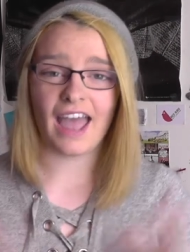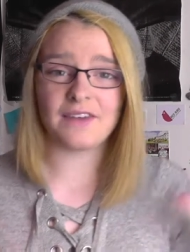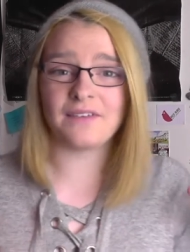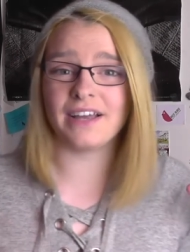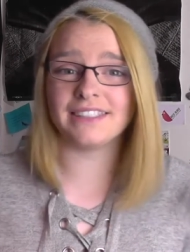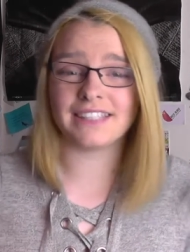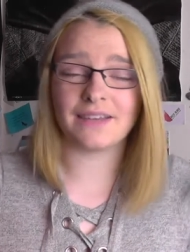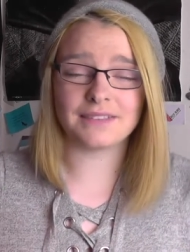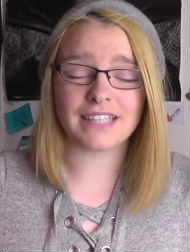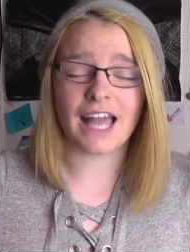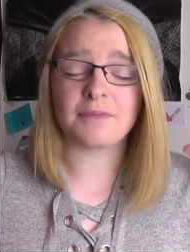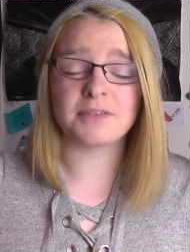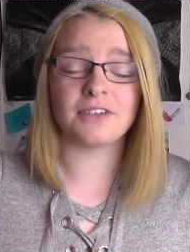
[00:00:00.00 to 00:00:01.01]
Anyways, it was
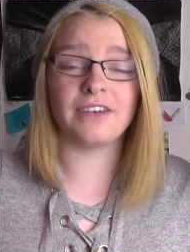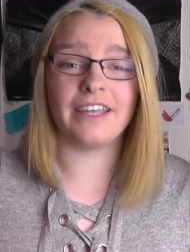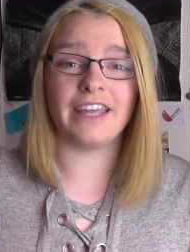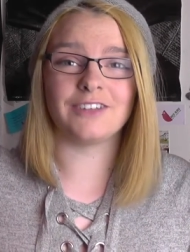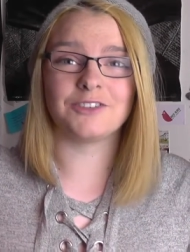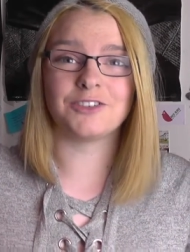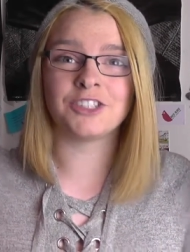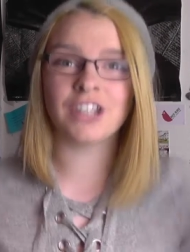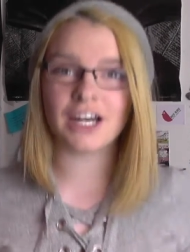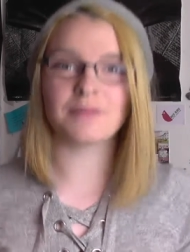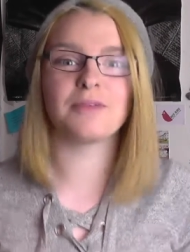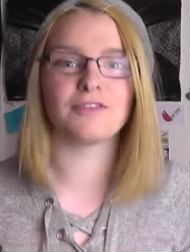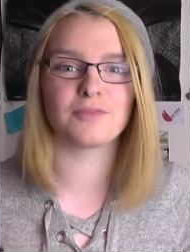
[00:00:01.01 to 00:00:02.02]
absolutely
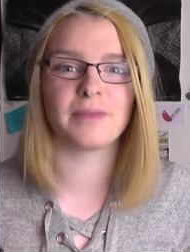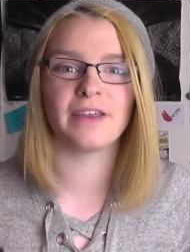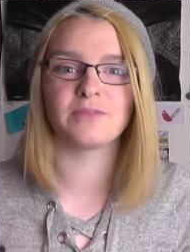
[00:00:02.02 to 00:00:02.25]
incredible for me.